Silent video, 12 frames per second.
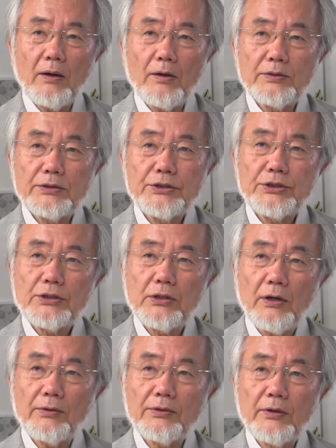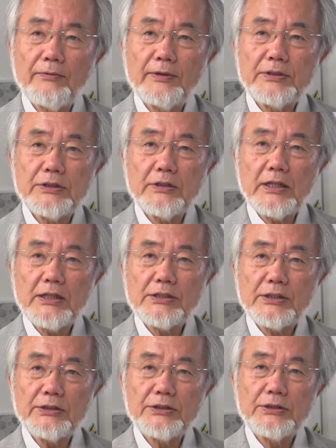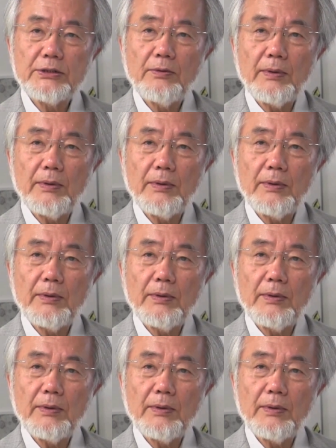launched autophagy research,